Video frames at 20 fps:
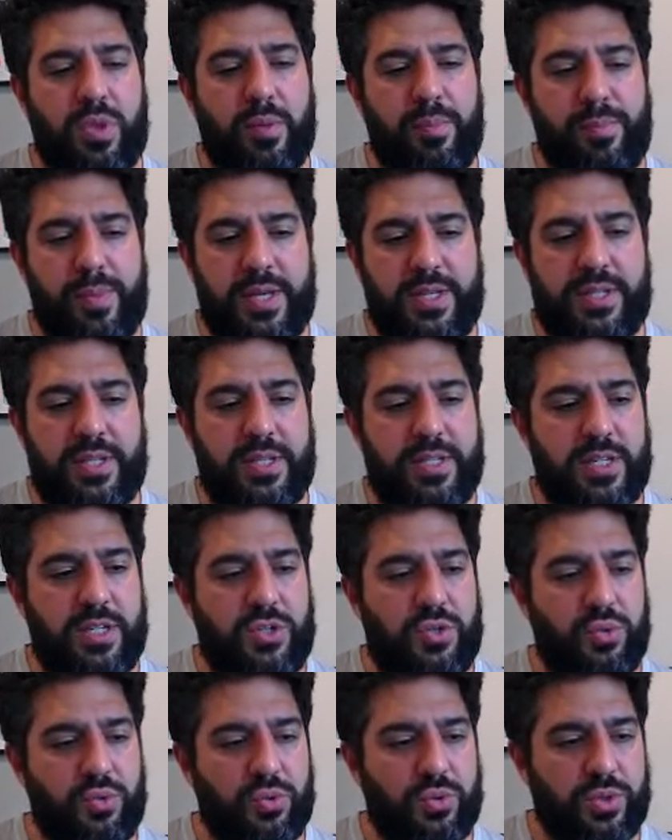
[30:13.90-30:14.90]
BCC
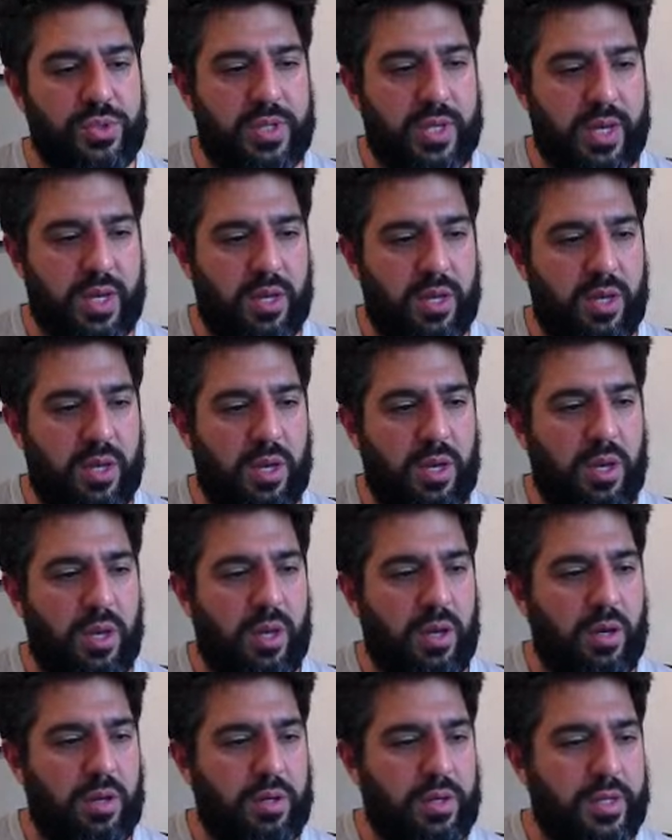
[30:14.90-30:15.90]
tools. Like
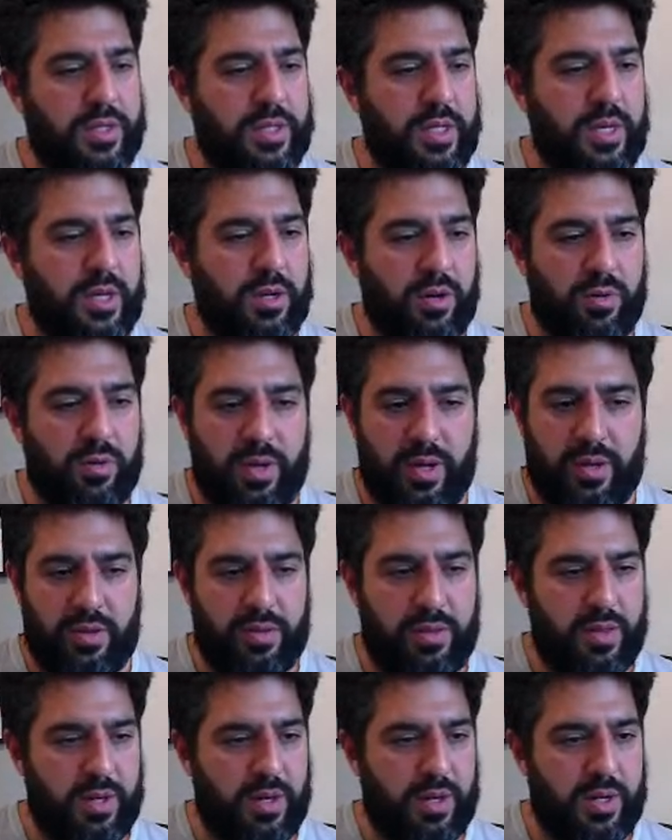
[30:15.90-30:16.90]
you can see here, like
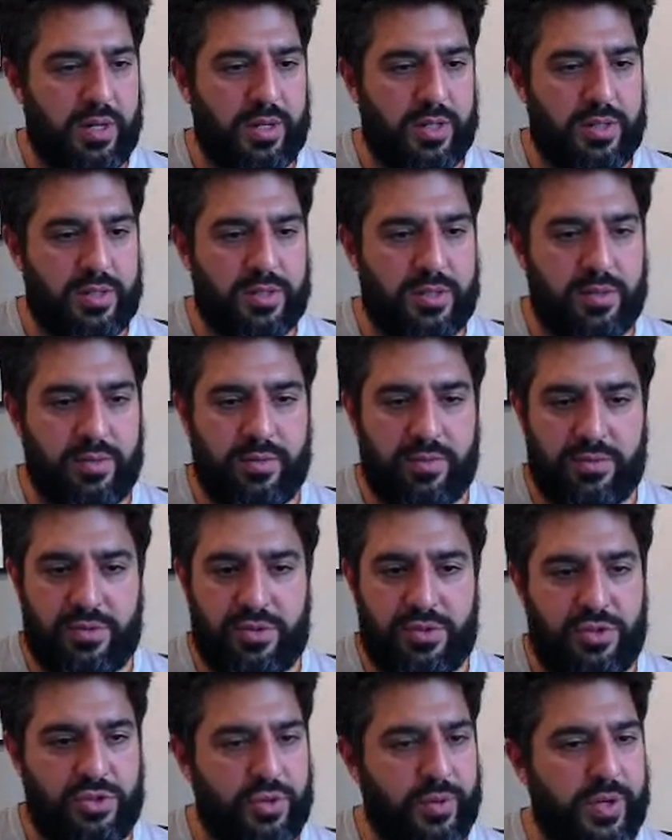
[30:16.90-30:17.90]
there it is,
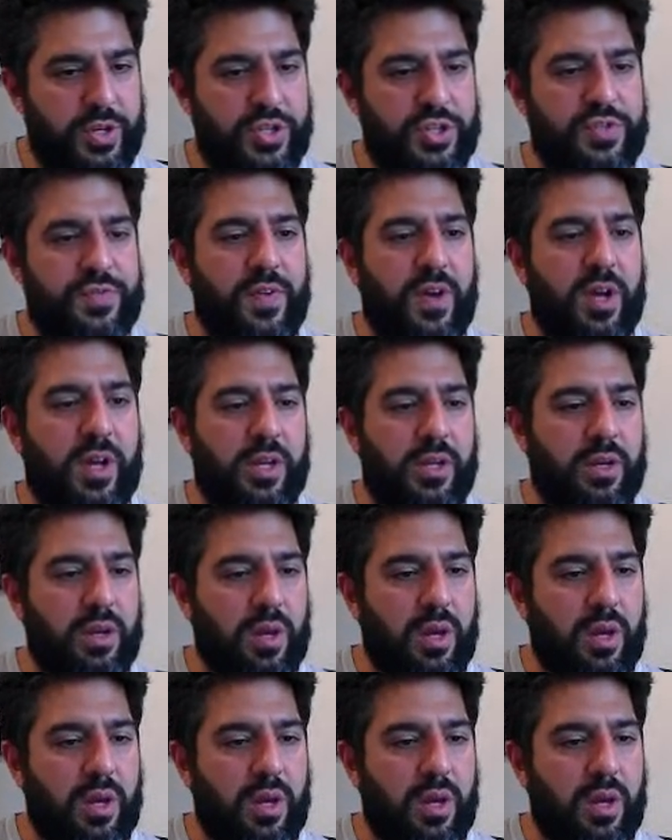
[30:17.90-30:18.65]
doing just fine.